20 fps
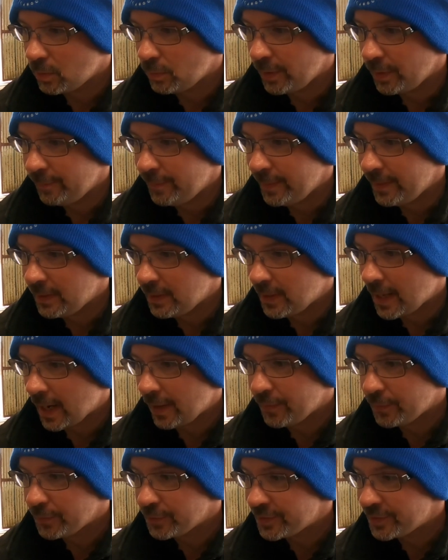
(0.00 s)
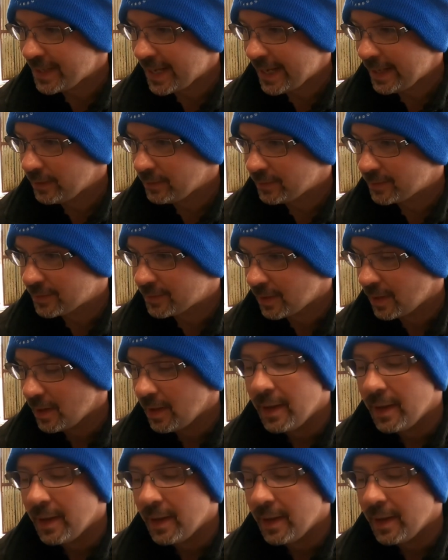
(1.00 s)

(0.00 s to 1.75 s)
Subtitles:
we've been gathering snails